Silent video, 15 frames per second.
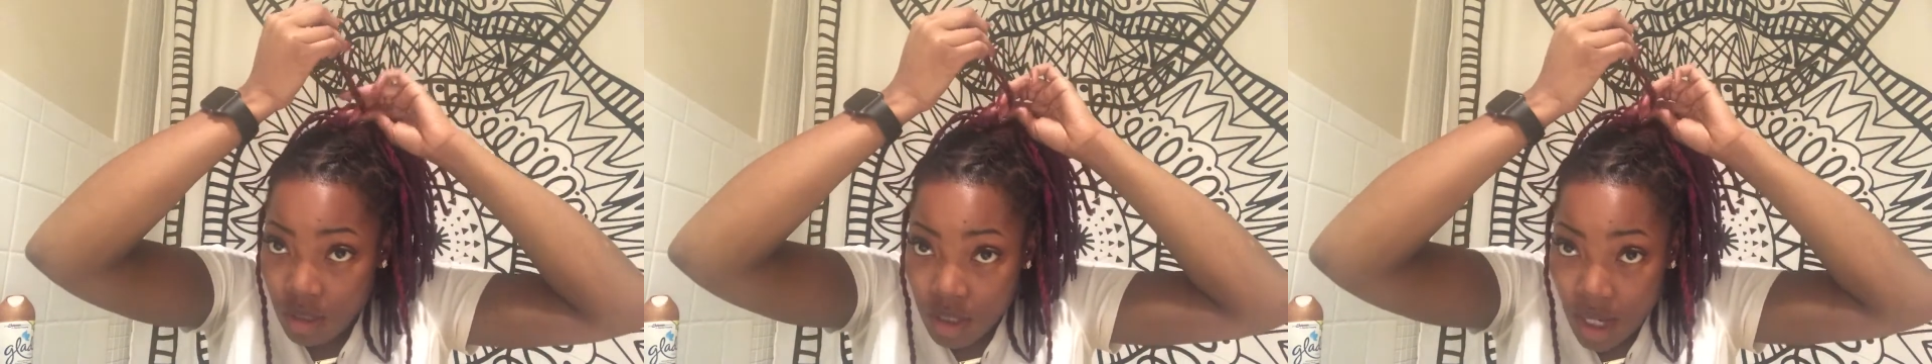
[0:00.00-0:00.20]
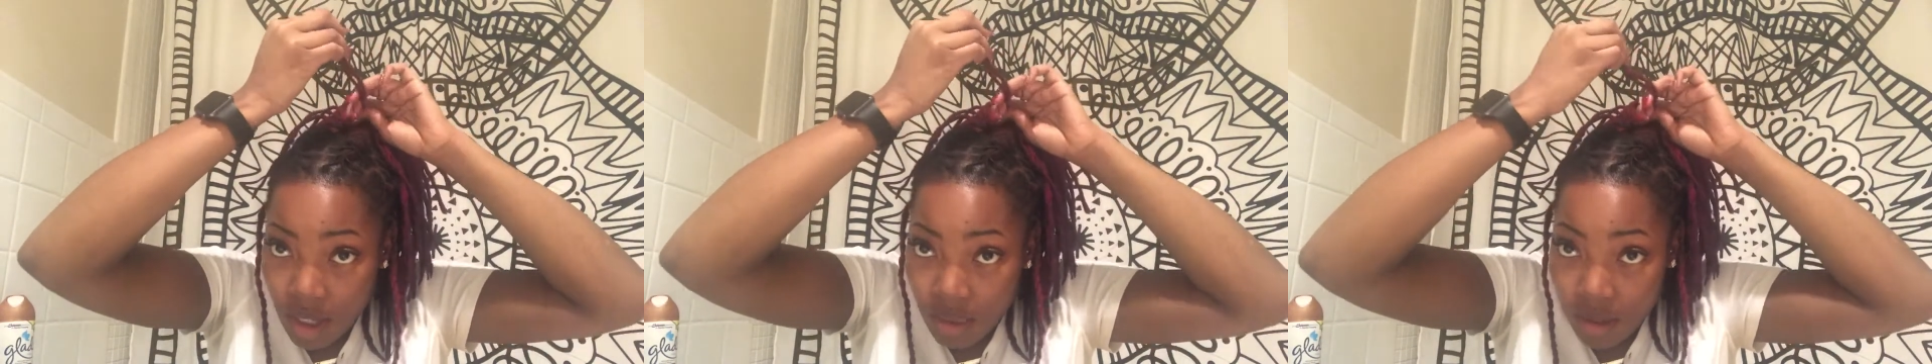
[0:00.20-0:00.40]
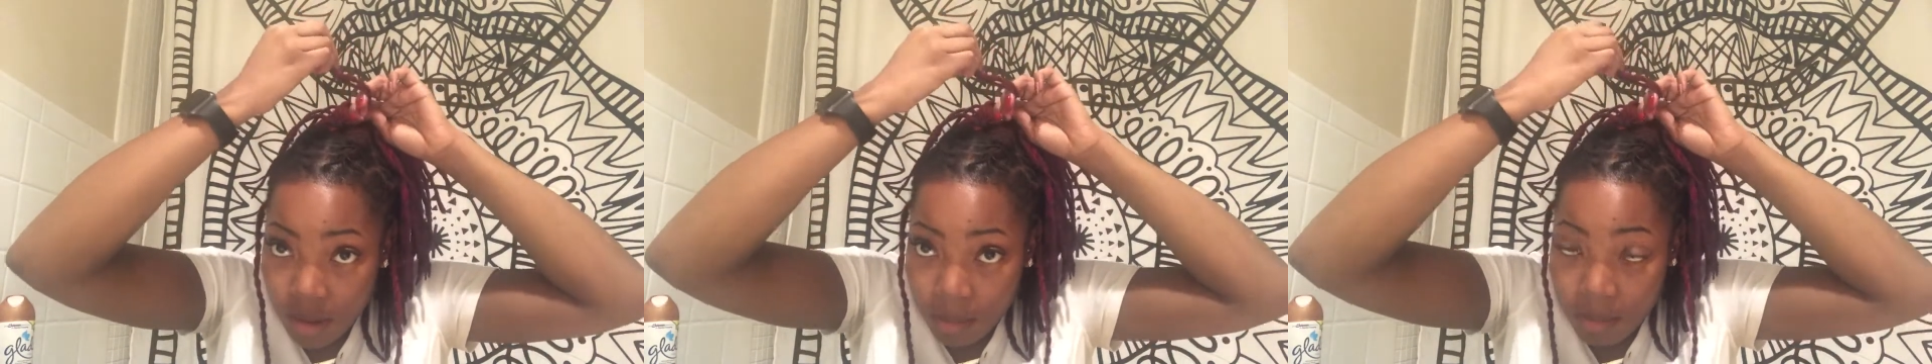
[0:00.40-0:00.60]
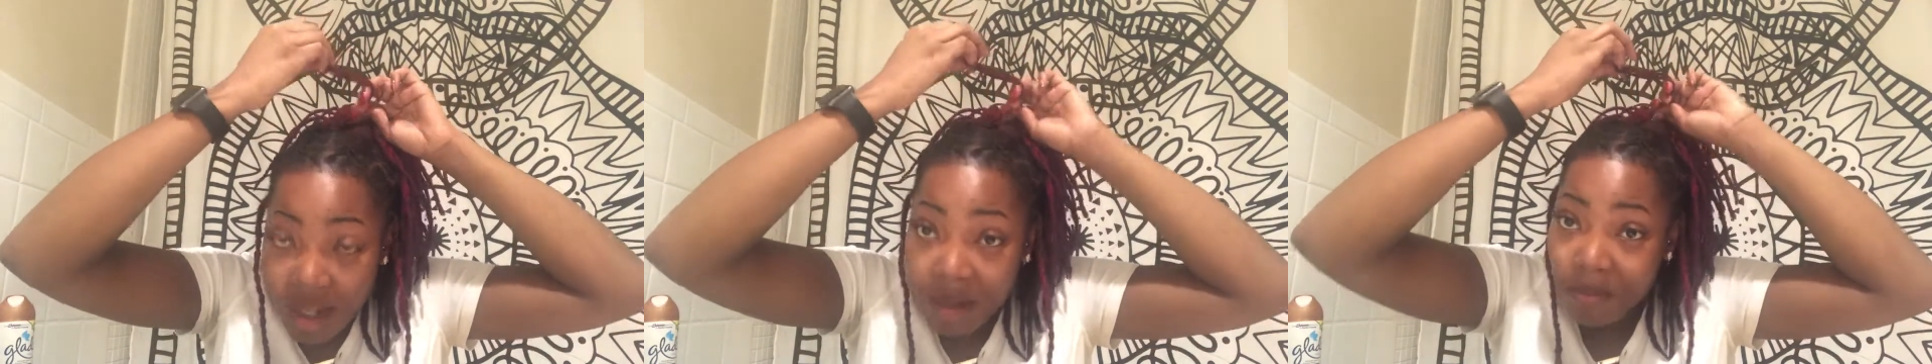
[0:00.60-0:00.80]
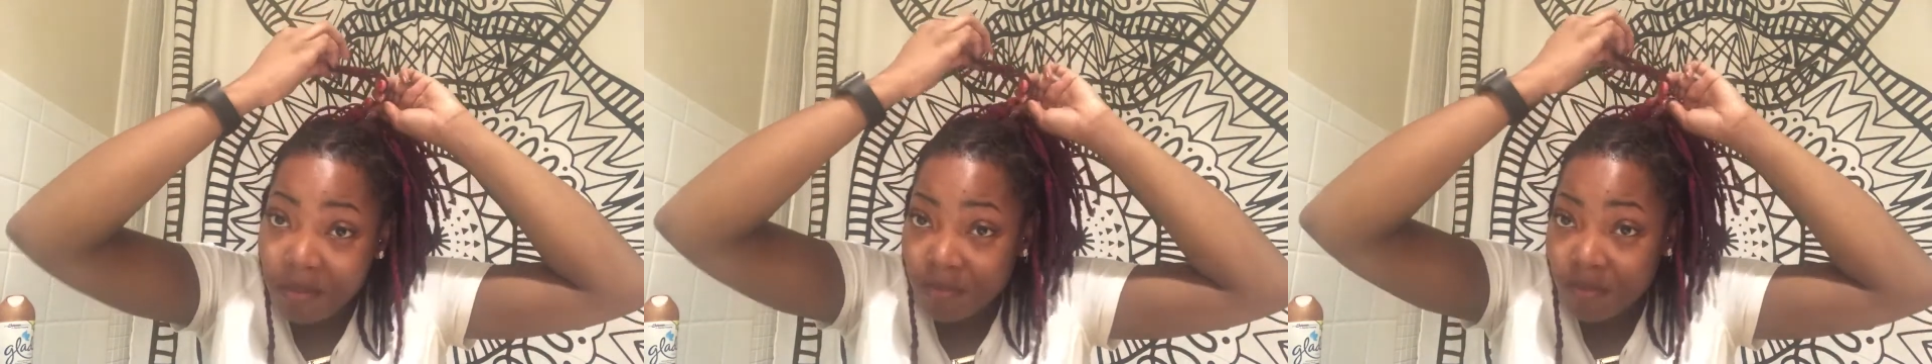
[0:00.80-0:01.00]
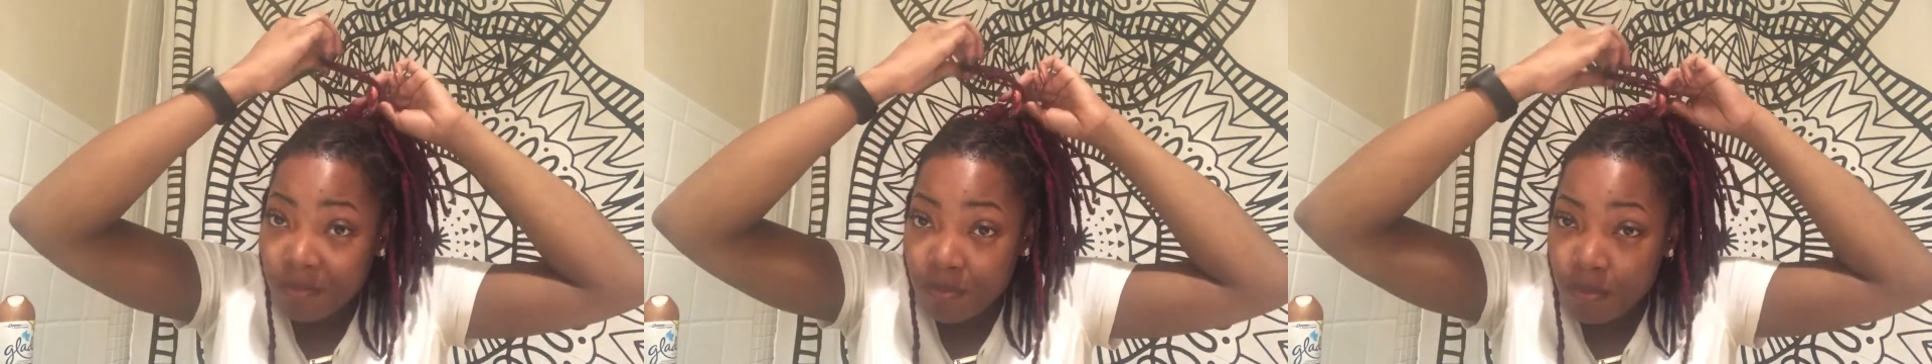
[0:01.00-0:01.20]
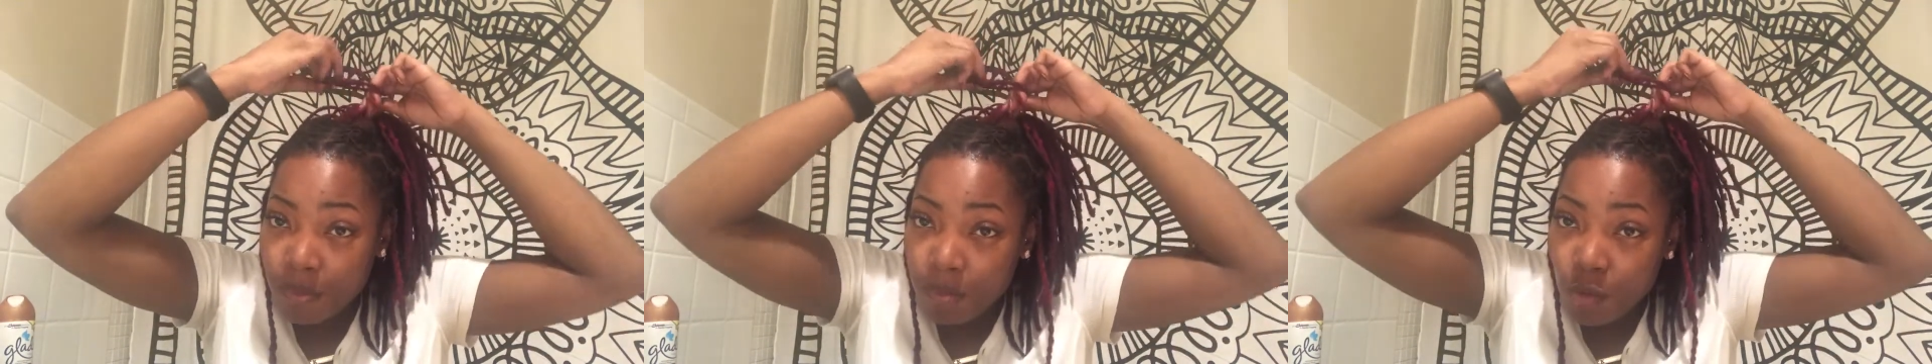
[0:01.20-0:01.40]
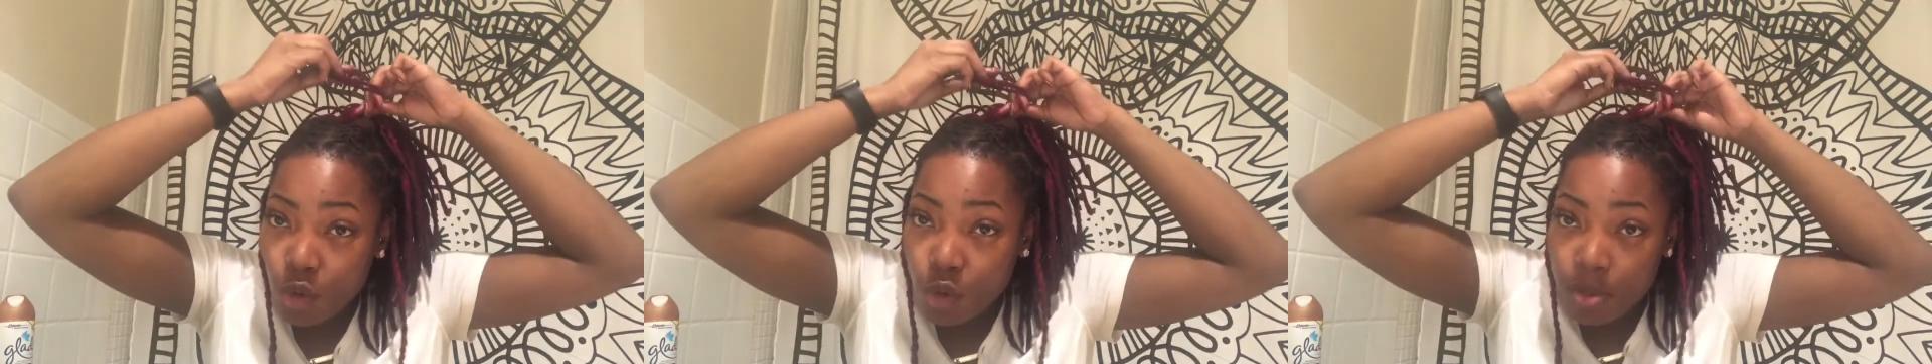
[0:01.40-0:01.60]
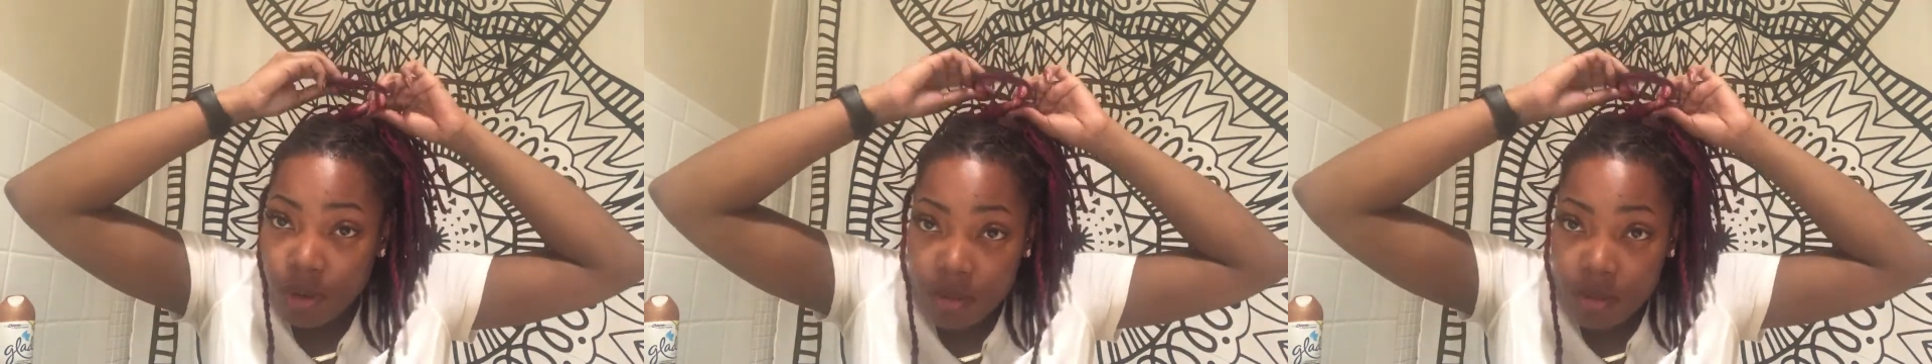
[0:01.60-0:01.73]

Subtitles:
start off. I'm